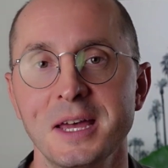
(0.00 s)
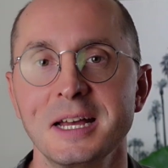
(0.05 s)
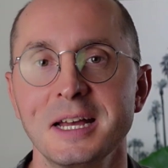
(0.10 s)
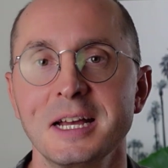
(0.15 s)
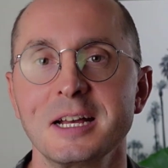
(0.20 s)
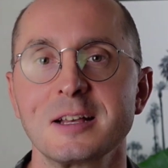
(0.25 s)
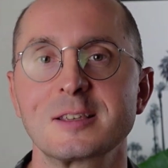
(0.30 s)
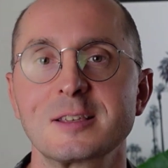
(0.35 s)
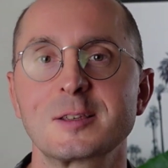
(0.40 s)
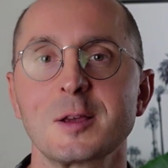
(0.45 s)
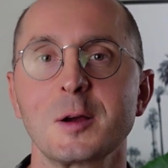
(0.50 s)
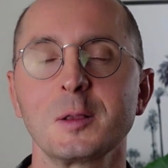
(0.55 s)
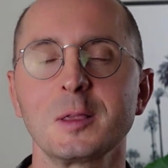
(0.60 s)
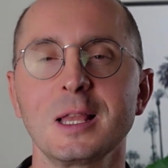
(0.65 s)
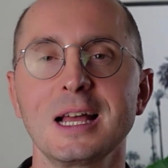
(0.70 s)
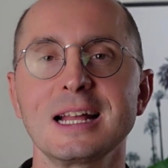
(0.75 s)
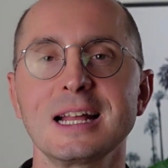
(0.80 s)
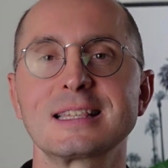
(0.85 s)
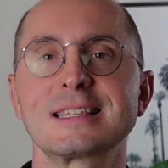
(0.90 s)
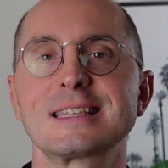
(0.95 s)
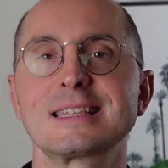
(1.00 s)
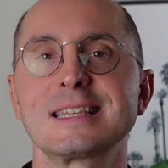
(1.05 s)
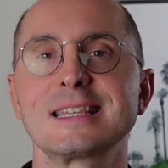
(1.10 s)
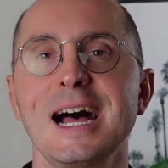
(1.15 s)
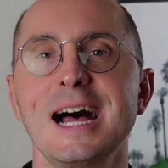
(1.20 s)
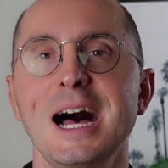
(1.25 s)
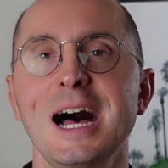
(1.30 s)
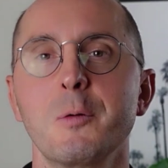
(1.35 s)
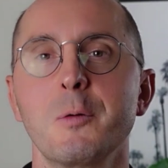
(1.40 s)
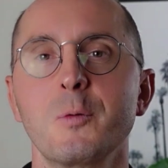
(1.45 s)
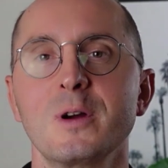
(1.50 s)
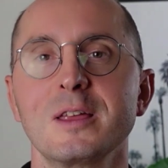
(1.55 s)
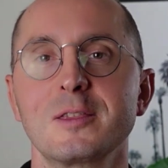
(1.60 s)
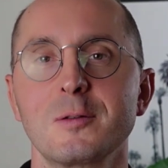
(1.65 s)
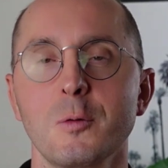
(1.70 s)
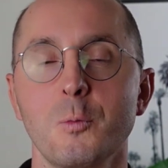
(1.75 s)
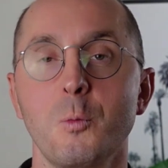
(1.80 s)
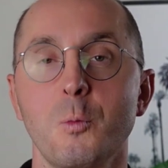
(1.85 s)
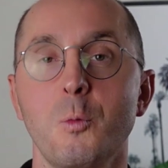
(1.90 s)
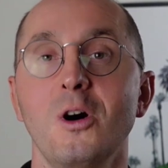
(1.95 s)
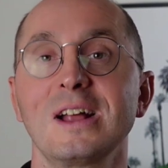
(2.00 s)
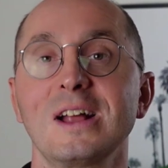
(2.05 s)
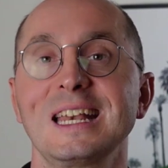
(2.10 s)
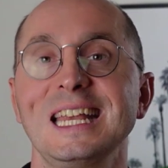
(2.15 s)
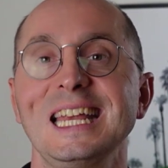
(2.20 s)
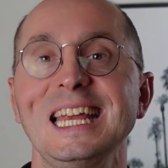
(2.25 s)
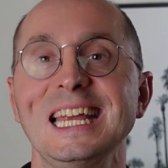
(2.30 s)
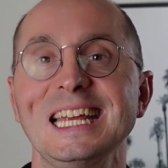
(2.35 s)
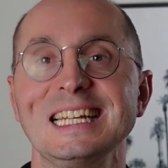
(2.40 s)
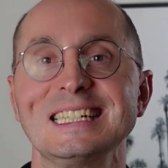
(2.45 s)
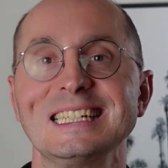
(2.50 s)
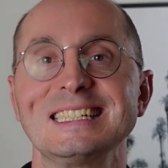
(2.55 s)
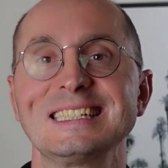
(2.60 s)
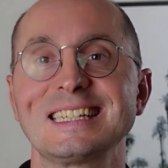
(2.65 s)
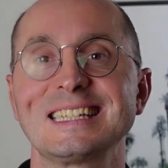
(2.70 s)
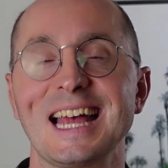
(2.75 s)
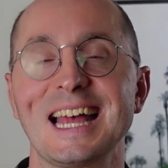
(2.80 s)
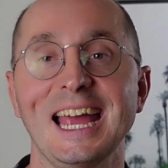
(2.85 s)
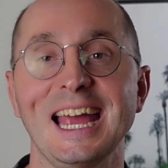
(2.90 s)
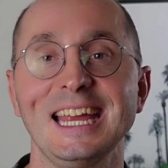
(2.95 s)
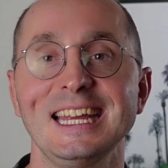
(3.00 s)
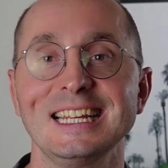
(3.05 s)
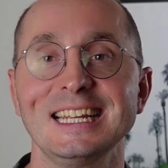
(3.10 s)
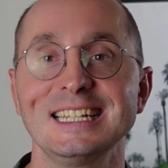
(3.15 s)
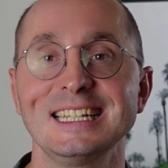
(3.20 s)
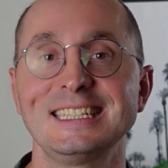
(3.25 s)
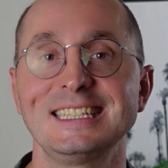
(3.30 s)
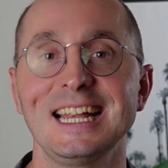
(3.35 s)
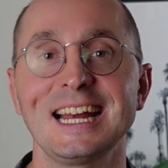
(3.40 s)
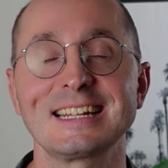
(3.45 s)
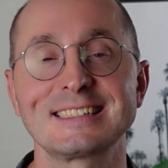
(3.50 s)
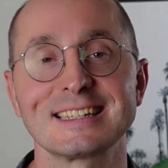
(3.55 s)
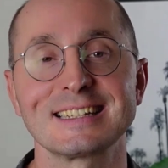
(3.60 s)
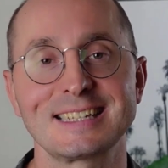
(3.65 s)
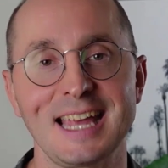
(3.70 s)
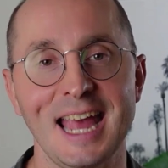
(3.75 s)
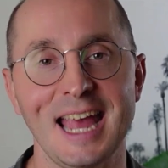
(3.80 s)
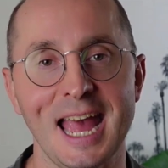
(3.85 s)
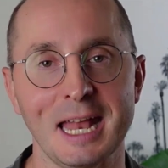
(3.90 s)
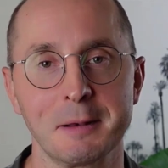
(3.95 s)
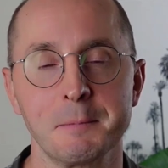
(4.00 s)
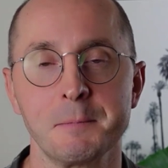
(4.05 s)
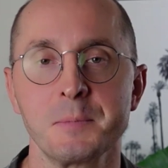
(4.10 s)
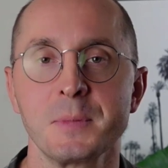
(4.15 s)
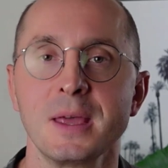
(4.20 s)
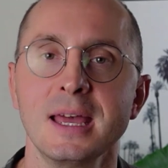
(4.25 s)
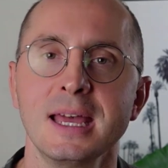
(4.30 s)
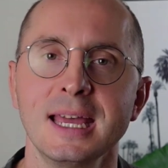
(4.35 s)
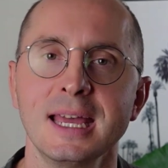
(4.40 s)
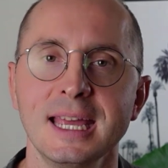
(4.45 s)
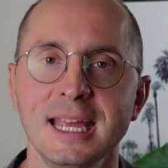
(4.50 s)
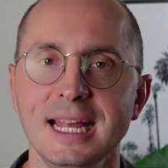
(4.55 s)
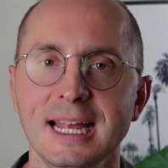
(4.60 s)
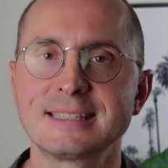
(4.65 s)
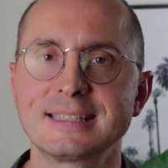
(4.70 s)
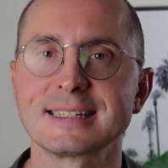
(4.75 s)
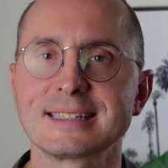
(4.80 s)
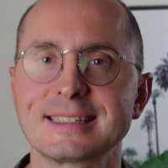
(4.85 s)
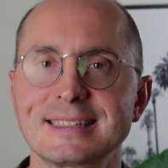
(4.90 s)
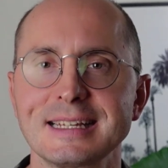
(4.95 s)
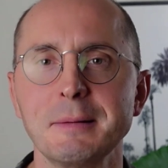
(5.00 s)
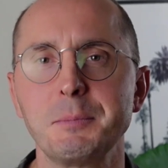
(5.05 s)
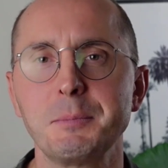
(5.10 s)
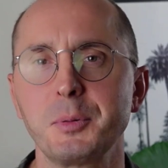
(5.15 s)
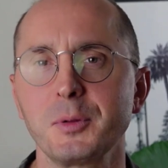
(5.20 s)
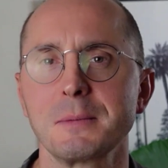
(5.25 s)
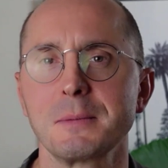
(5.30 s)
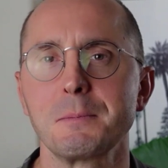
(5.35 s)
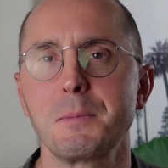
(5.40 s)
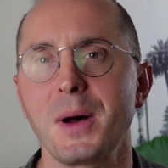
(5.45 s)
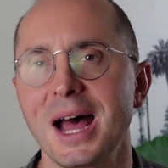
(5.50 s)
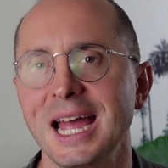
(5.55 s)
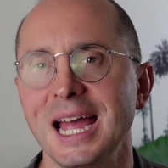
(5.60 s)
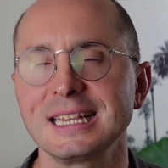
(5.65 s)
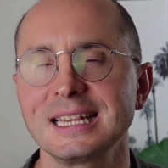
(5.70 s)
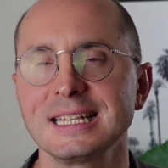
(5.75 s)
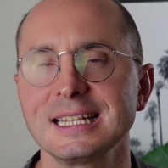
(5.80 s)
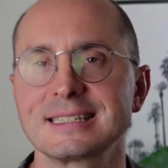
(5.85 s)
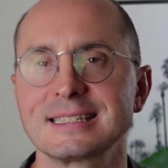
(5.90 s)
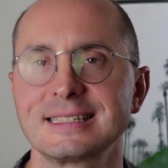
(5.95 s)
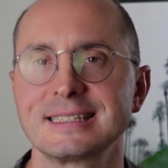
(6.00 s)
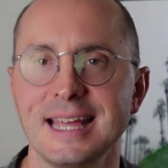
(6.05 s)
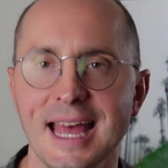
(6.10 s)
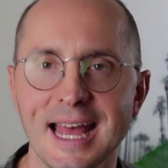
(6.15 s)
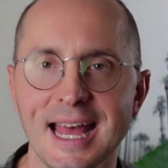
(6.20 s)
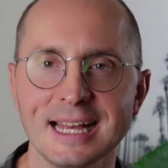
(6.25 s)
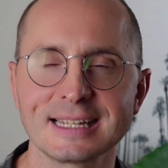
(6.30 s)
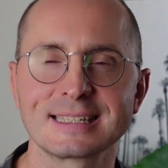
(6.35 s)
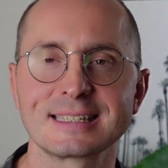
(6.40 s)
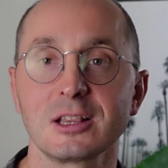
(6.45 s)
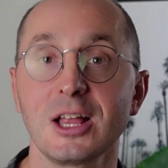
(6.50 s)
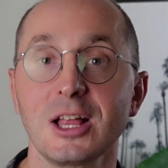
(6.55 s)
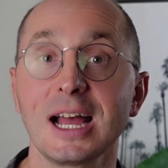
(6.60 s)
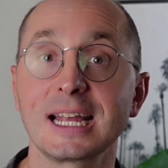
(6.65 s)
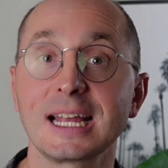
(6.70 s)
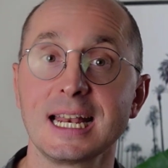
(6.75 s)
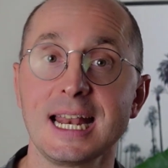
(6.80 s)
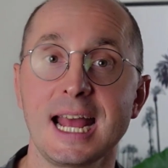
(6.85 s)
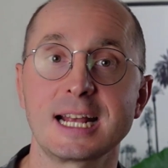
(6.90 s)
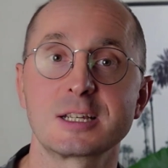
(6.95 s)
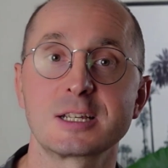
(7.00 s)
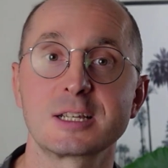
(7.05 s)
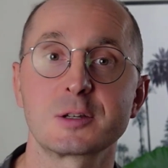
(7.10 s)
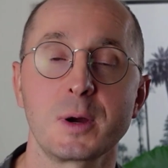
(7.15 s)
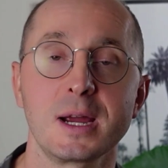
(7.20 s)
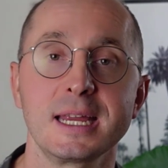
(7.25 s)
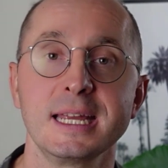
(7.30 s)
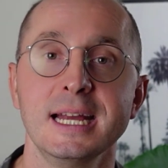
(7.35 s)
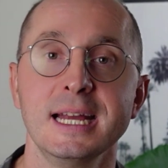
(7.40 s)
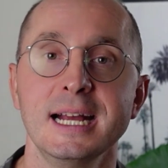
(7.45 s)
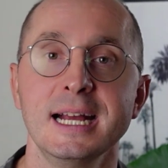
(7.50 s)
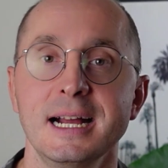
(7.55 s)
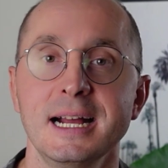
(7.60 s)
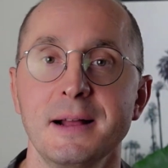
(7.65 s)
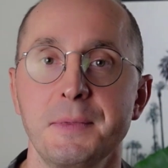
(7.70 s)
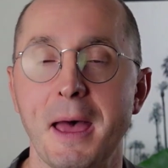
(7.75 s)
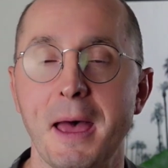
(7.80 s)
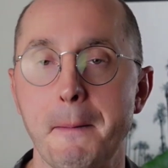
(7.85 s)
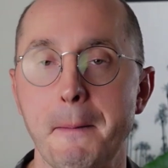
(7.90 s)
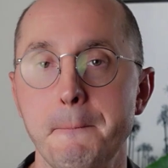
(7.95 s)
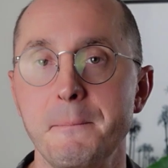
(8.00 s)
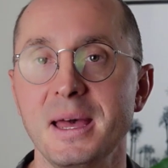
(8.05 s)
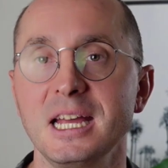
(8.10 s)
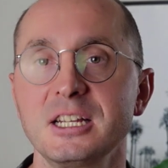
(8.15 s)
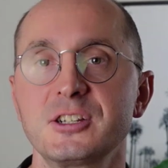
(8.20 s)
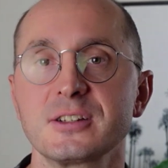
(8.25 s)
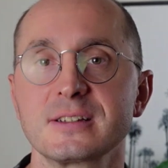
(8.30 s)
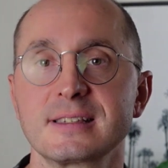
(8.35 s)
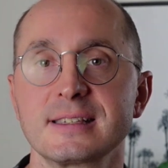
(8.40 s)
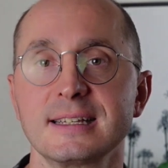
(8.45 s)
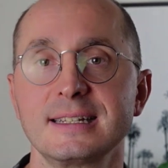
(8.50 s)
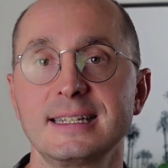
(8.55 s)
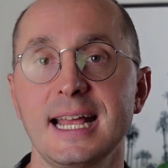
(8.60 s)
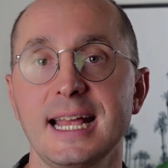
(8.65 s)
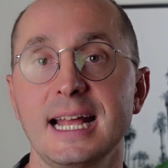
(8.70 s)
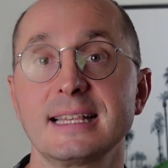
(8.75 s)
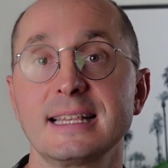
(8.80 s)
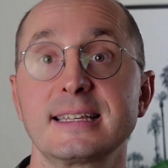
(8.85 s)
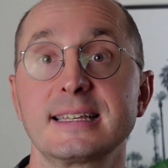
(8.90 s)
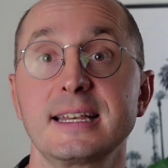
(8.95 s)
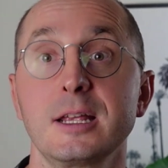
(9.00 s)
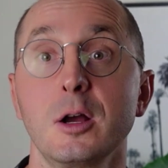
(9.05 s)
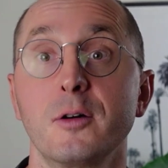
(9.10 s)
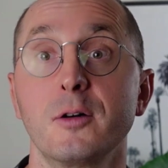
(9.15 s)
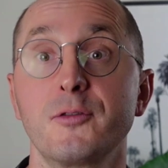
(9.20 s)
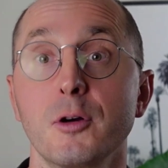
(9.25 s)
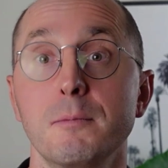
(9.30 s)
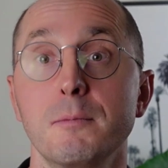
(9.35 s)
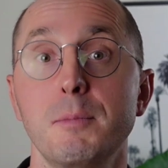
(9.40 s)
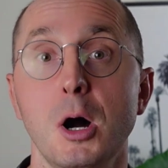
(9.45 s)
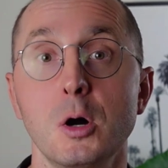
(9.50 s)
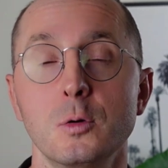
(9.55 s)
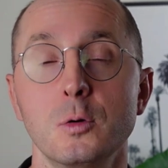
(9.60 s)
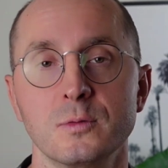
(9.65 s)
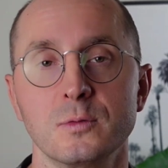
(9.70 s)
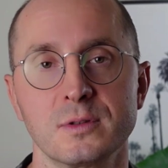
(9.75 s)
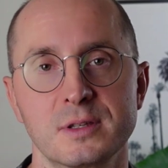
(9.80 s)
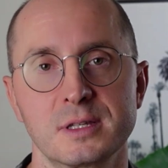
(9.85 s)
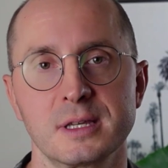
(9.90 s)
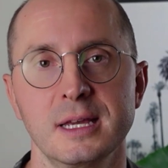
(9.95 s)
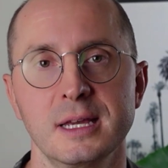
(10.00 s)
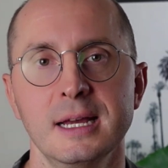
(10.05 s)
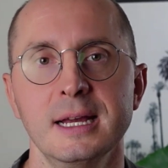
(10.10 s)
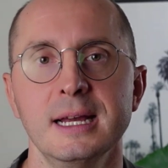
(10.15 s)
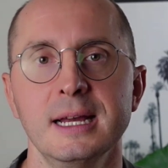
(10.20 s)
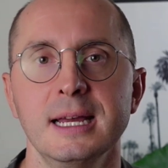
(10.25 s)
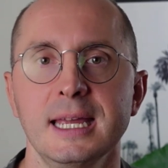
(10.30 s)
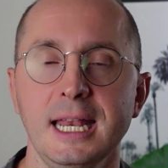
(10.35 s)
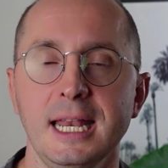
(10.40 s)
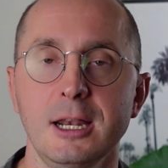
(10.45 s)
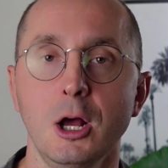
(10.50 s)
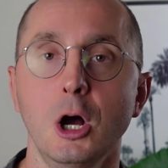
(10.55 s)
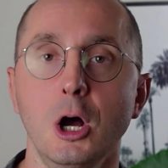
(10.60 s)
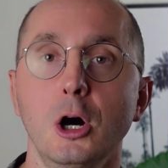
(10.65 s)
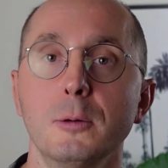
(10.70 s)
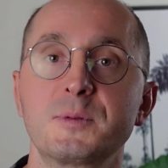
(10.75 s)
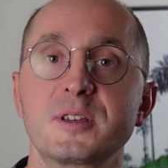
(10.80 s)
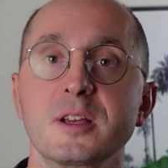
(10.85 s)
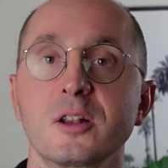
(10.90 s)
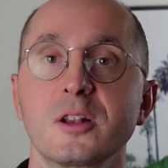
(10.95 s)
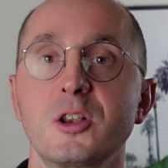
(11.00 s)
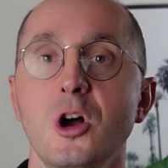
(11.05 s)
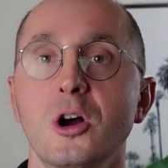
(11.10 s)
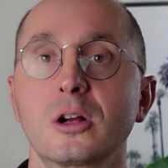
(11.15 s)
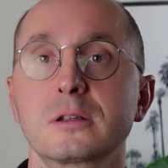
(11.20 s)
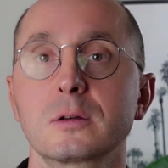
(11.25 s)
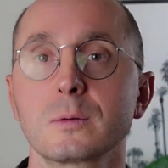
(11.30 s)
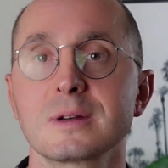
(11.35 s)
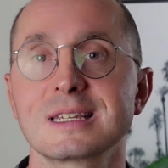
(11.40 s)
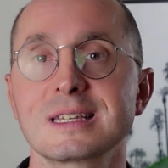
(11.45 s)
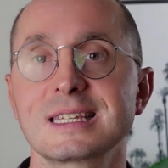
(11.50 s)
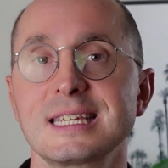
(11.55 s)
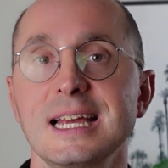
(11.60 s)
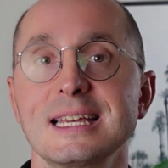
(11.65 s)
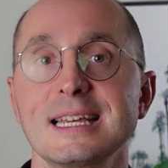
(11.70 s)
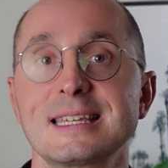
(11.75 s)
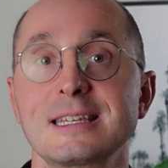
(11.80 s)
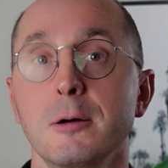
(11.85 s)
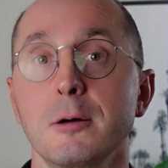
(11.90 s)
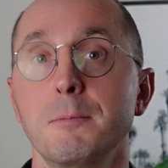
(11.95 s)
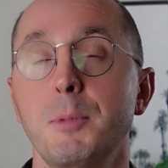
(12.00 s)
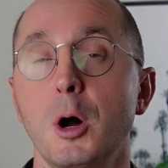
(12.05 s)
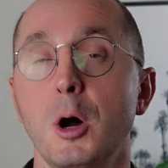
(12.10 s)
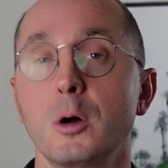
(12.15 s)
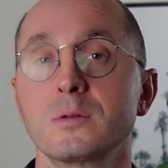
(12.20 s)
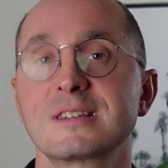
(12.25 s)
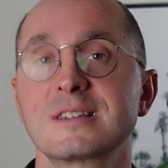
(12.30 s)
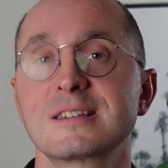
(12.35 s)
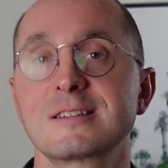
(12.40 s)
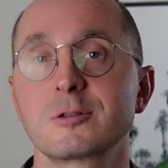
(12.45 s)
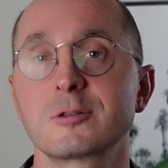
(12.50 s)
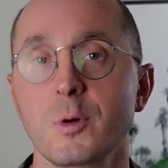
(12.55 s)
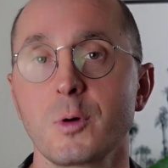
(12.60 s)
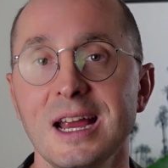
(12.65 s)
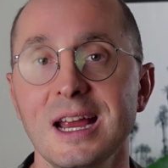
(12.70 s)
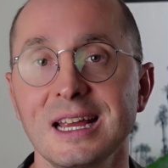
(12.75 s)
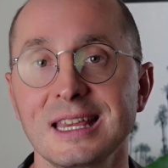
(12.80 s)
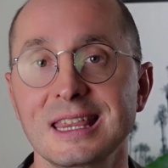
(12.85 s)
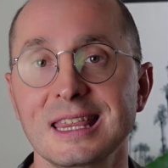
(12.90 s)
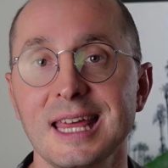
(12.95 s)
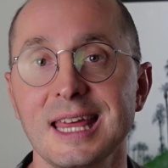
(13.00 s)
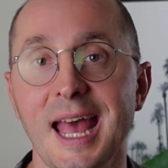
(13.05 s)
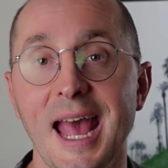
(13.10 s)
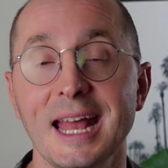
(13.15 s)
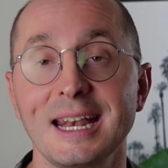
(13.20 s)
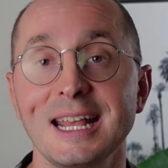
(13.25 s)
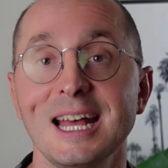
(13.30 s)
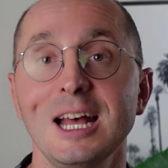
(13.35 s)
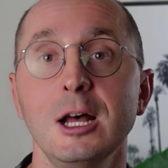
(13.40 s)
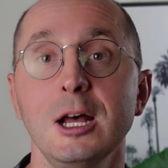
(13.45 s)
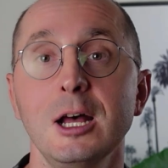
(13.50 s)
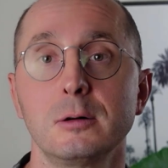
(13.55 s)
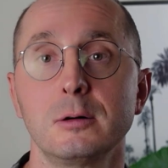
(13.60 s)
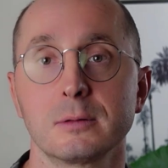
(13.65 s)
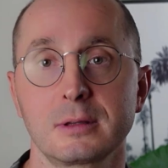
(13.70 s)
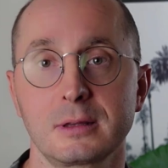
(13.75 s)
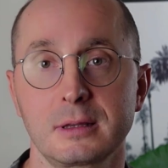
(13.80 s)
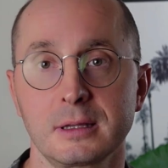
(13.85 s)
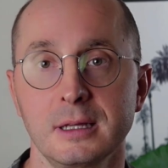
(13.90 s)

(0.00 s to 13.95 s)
So let's start with what is a DEXA scan. It's a simple and painless test like an X-ray that measures the density of your bones. It helps your doctor assess your bone strength and health.